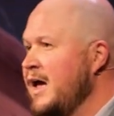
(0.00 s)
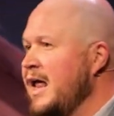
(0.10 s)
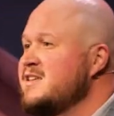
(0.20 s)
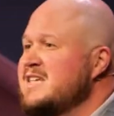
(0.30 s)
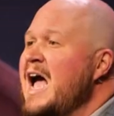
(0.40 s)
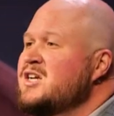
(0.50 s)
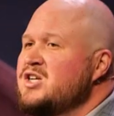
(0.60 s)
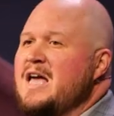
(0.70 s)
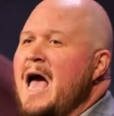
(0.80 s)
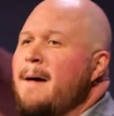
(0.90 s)
And it's
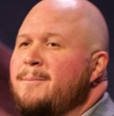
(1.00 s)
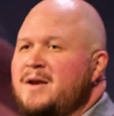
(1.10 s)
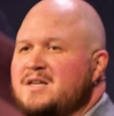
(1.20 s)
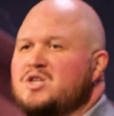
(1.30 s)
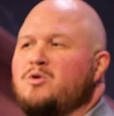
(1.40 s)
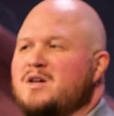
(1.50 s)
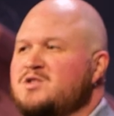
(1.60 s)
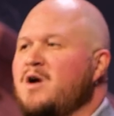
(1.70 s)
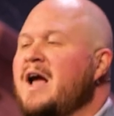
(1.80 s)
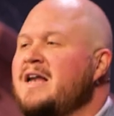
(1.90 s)
actually happening to
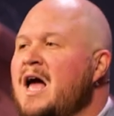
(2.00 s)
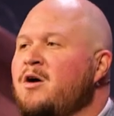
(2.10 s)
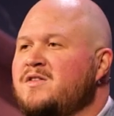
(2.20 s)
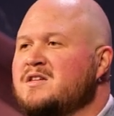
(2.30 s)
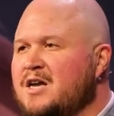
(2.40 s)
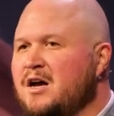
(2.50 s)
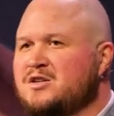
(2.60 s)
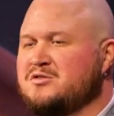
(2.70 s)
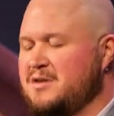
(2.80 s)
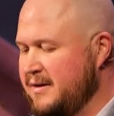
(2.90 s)
us right now in this
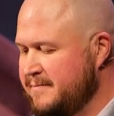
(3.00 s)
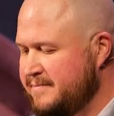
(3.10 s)
country.